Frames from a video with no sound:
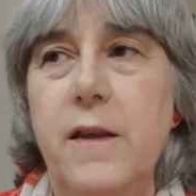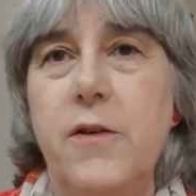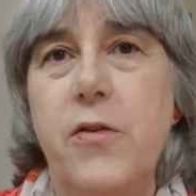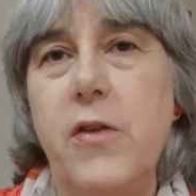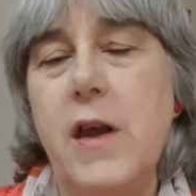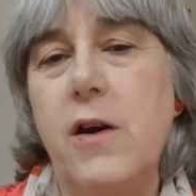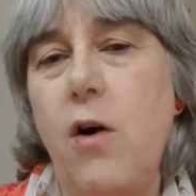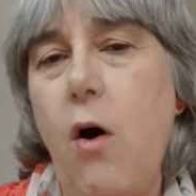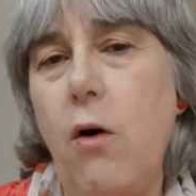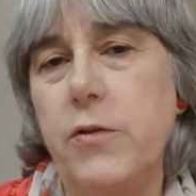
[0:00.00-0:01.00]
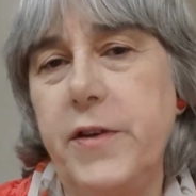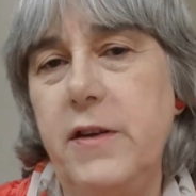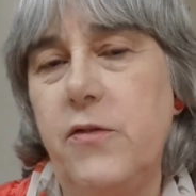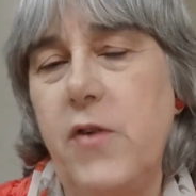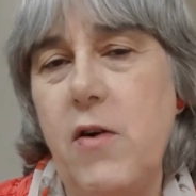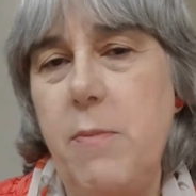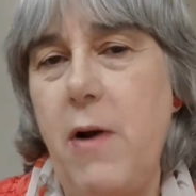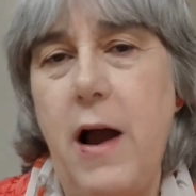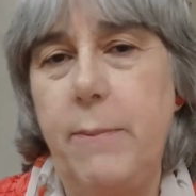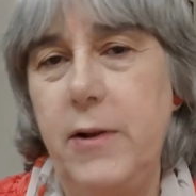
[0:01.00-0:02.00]
The occult is very
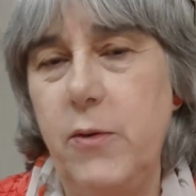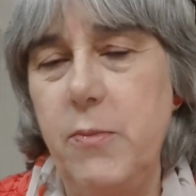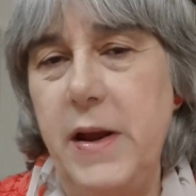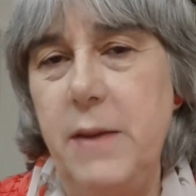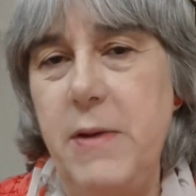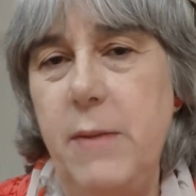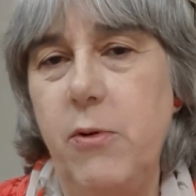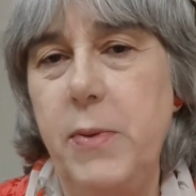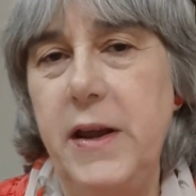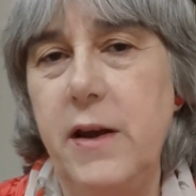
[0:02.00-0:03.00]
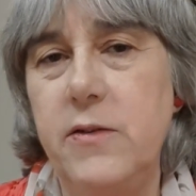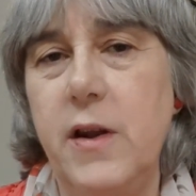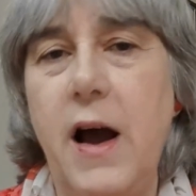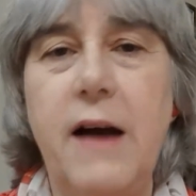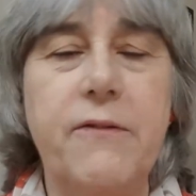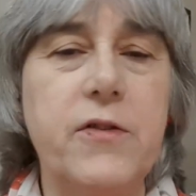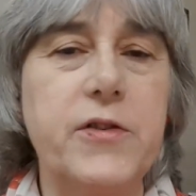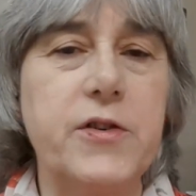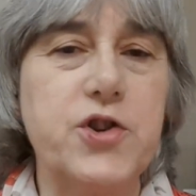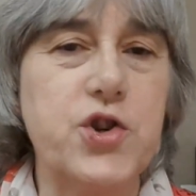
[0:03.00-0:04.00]
popular with many people because it
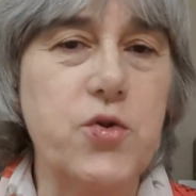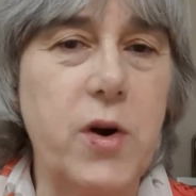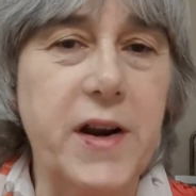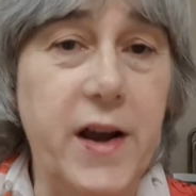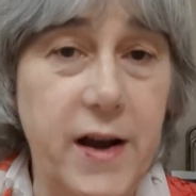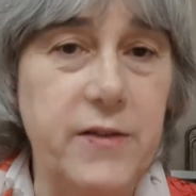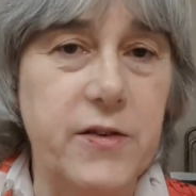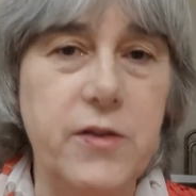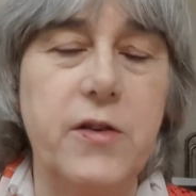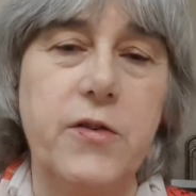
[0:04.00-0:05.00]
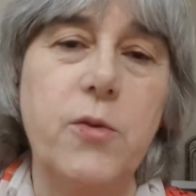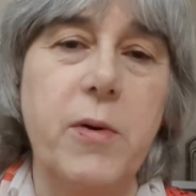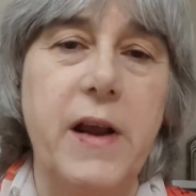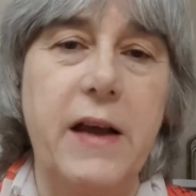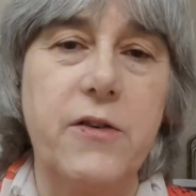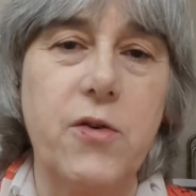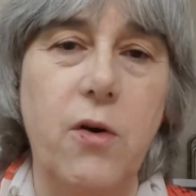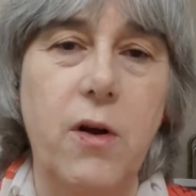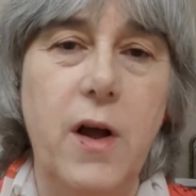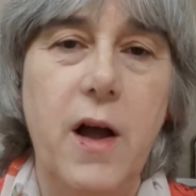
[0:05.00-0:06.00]
offers shortcuts to the
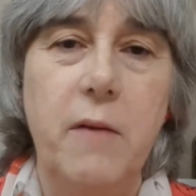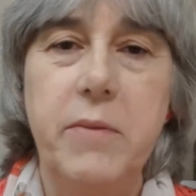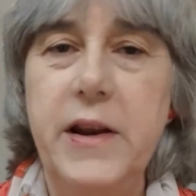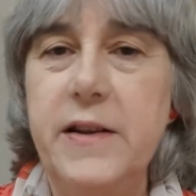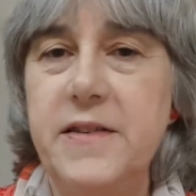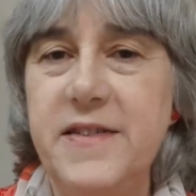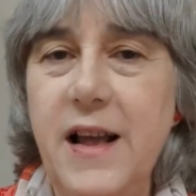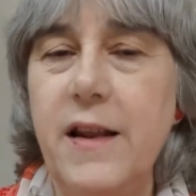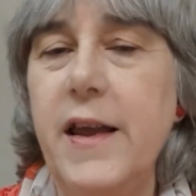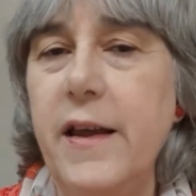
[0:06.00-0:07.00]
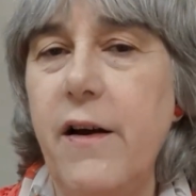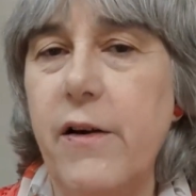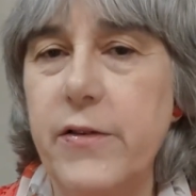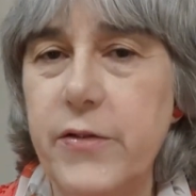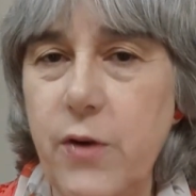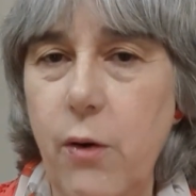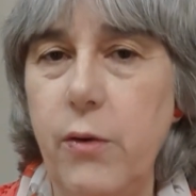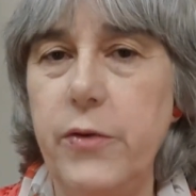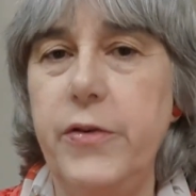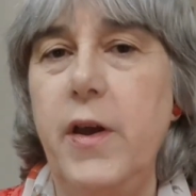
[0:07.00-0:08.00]
supernatural, but it's selling our
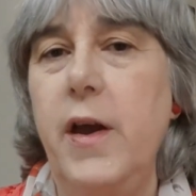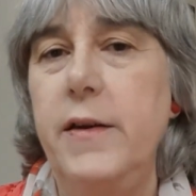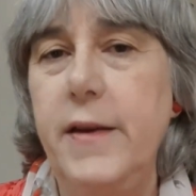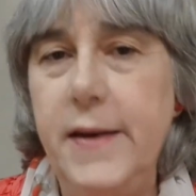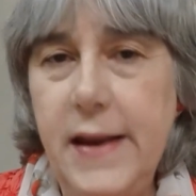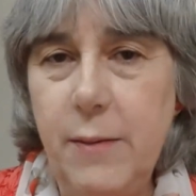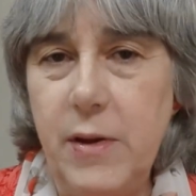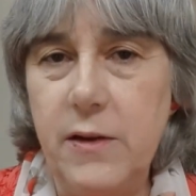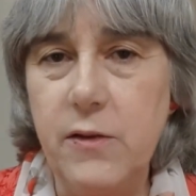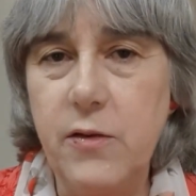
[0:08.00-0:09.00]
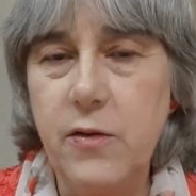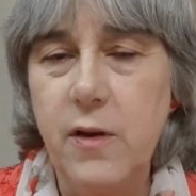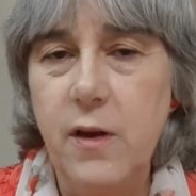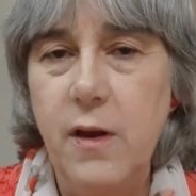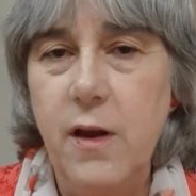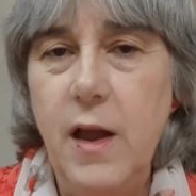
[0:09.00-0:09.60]
souls to demons